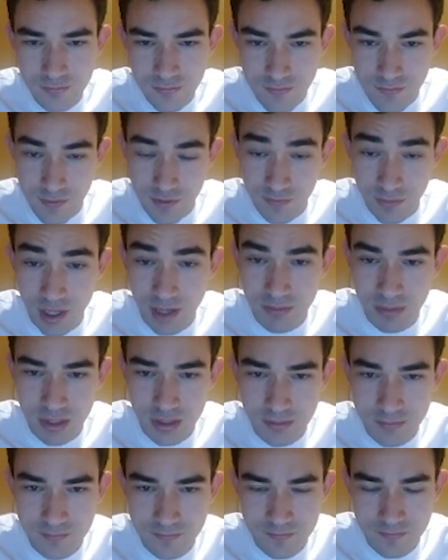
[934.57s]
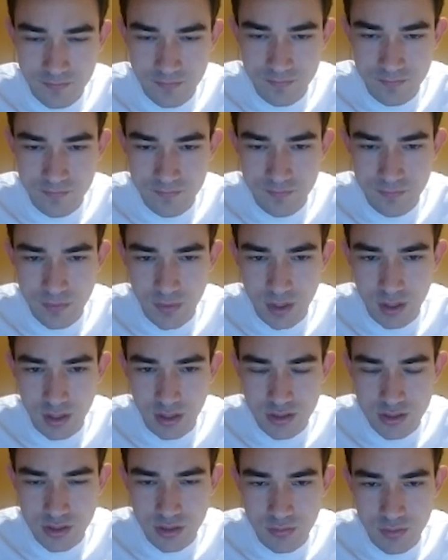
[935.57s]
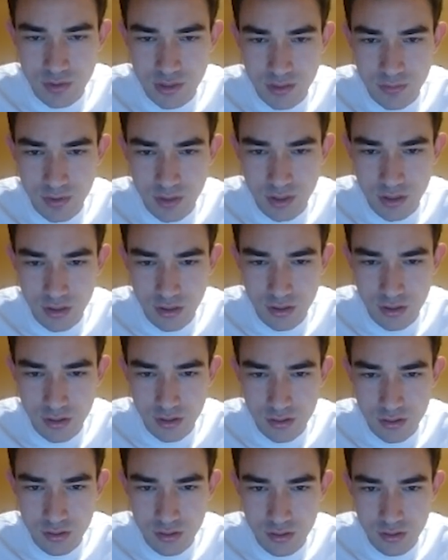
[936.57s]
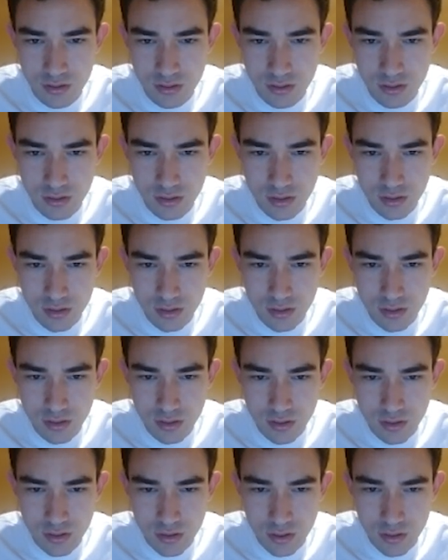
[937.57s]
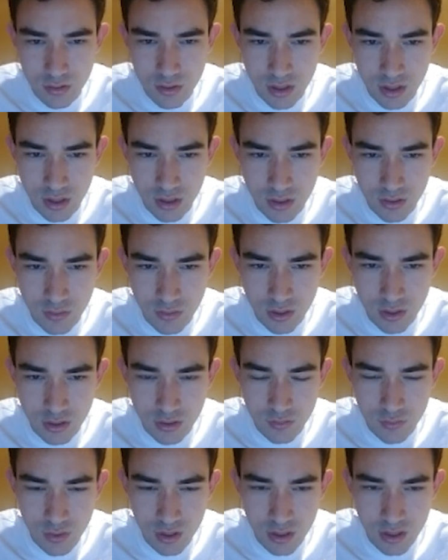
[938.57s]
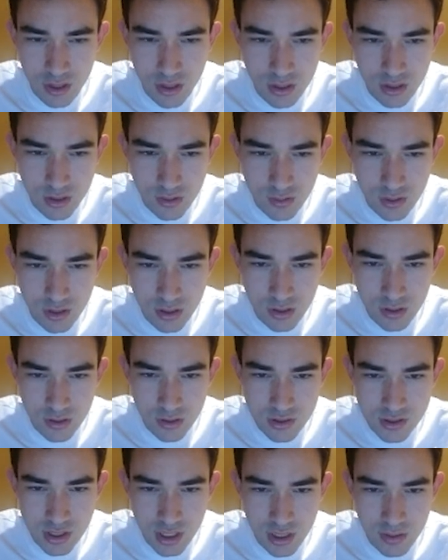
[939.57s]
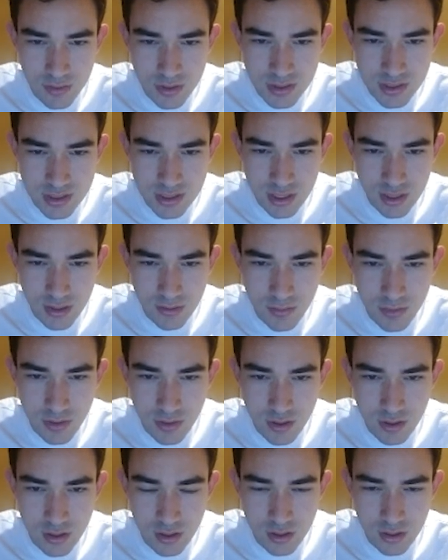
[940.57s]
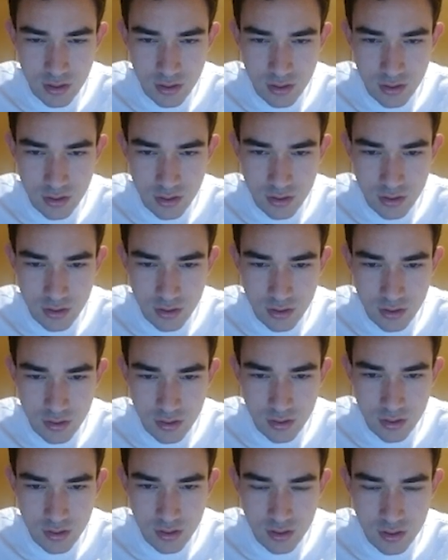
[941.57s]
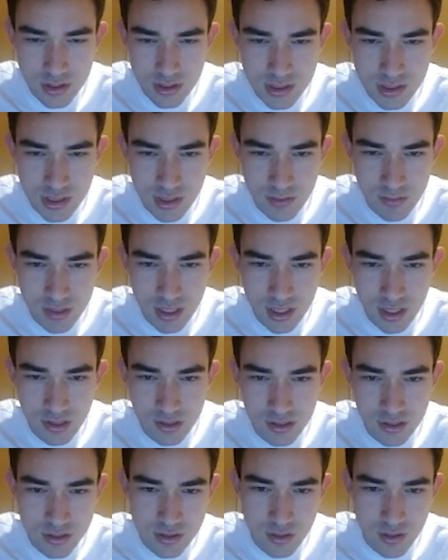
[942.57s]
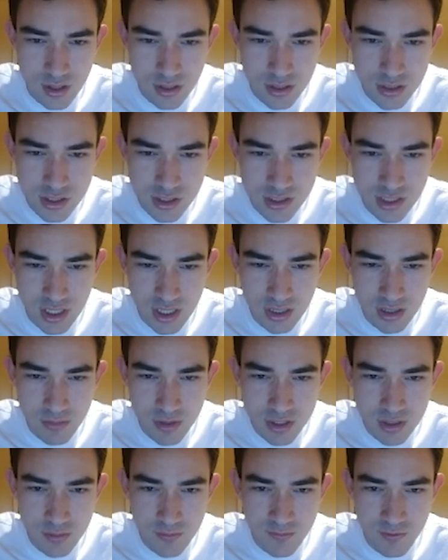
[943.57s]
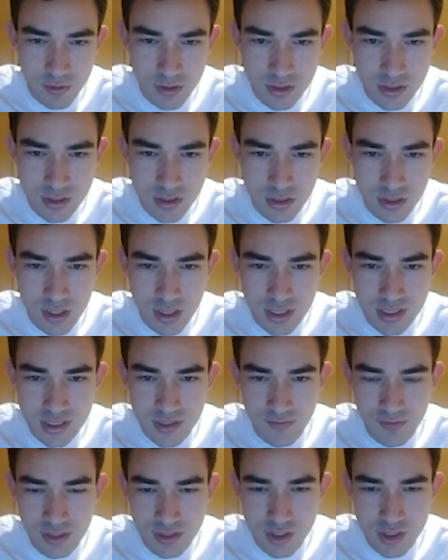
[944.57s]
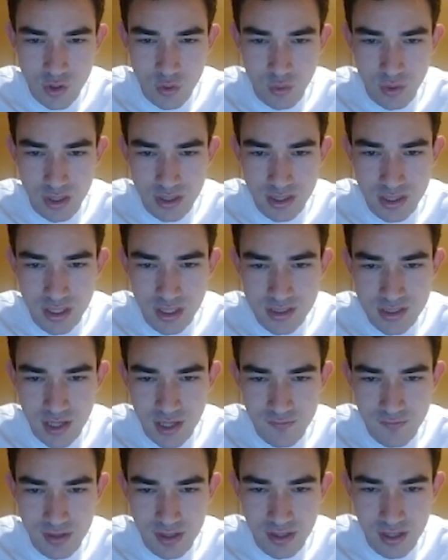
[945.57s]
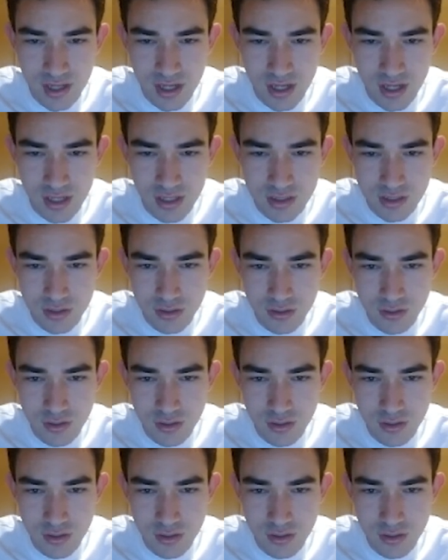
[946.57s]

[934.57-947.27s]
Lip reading: by me. Okay, let's go bishop here. Okay, what can I do here? There's got to be something. Some tactics. Okay, let's just take the bishop first. Because if he does queen takes, I have knight a2.